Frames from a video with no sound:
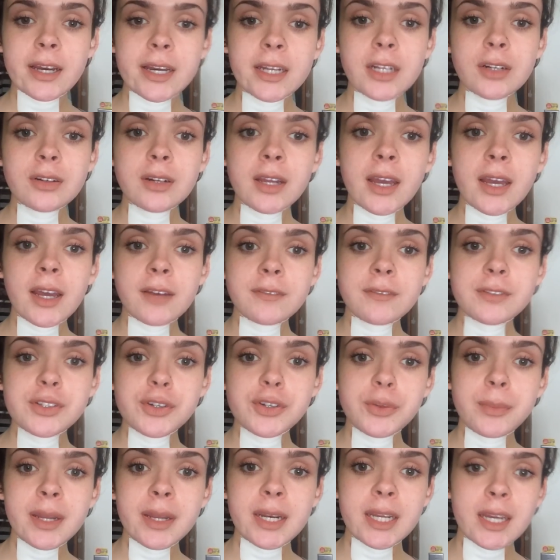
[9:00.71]
I don't have
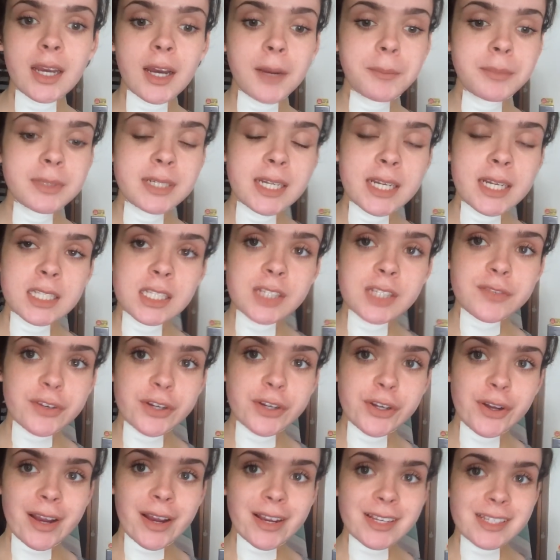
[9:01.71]
too many updates
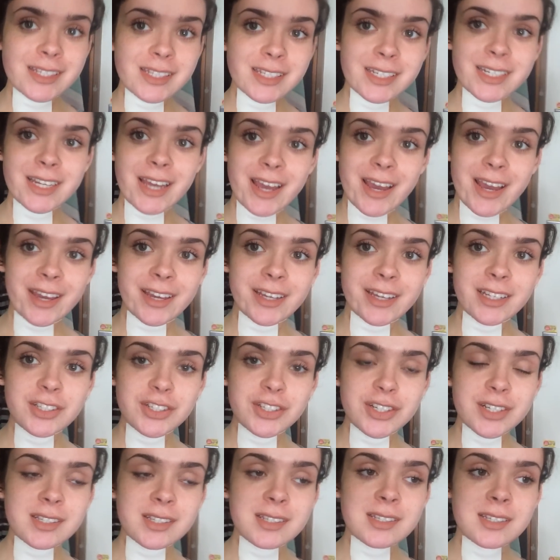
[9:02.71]
for you guys today,
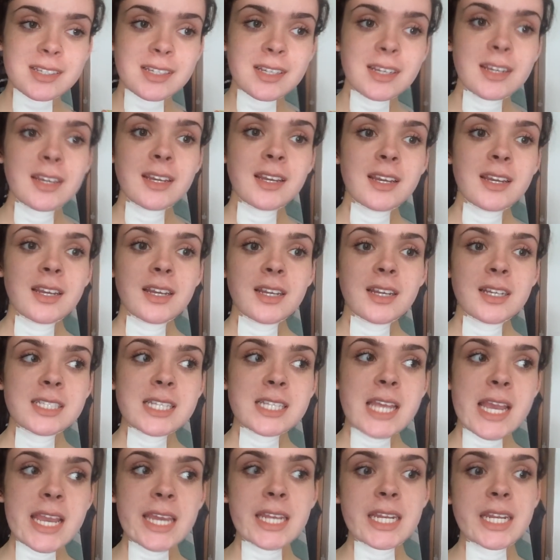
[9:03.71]
just
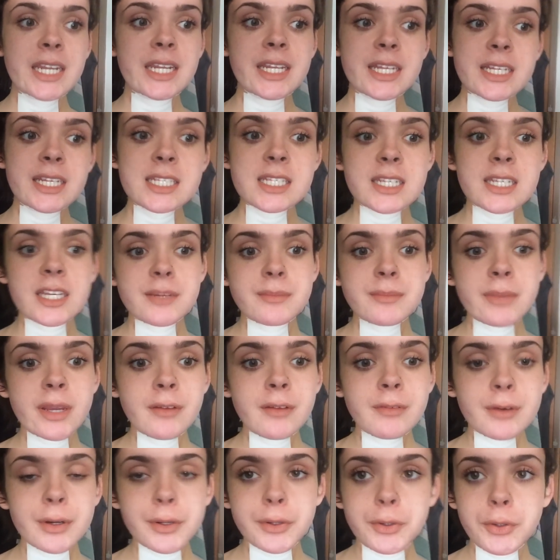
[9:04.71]
taking it easy in my
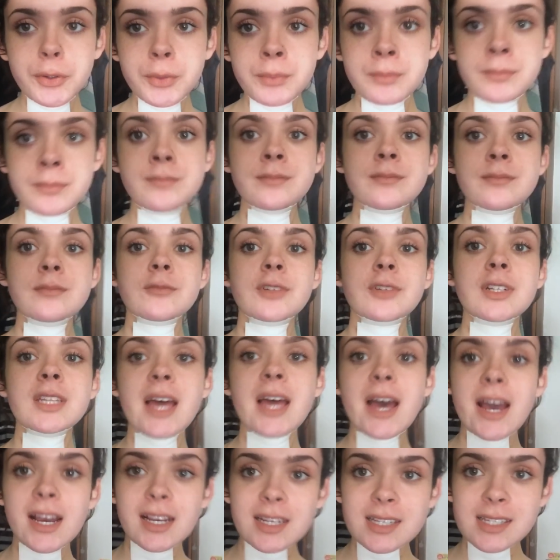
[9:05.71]
room,
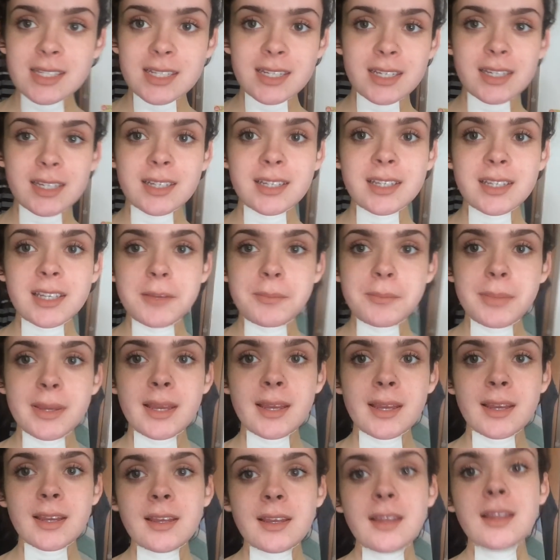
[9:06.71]
relaxing,
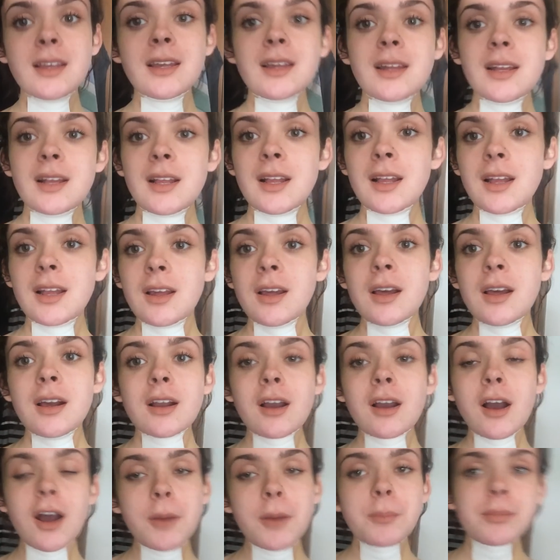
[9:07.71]
keeping
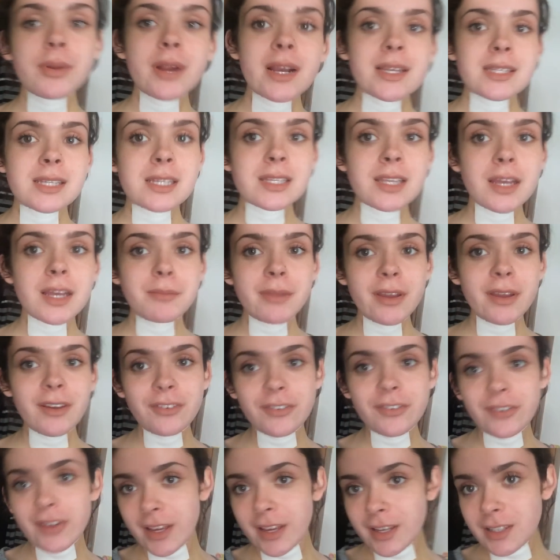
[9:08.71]
compresses on my
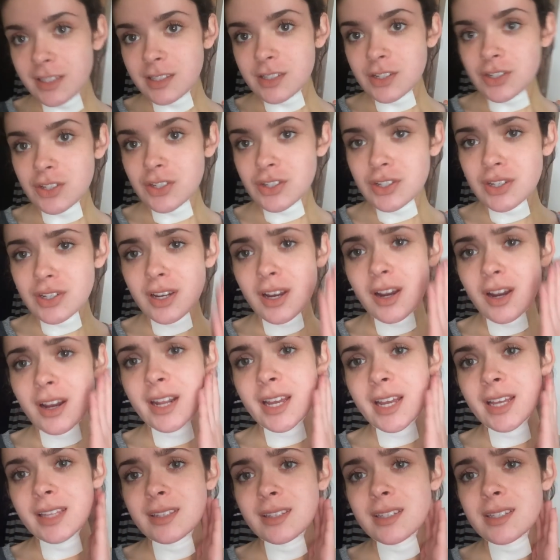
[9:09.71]
face just to try
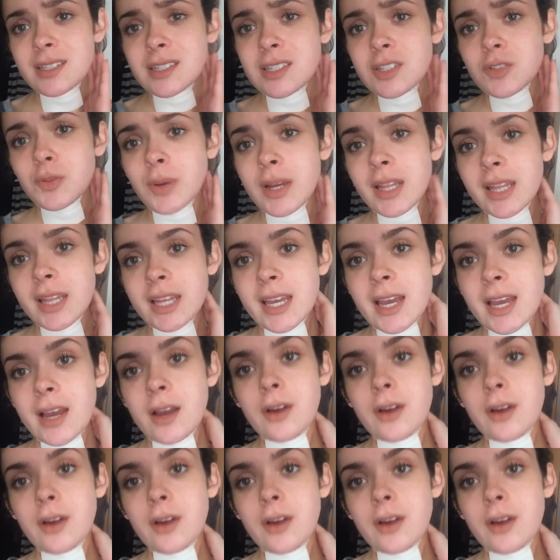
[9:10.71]
to get this swelling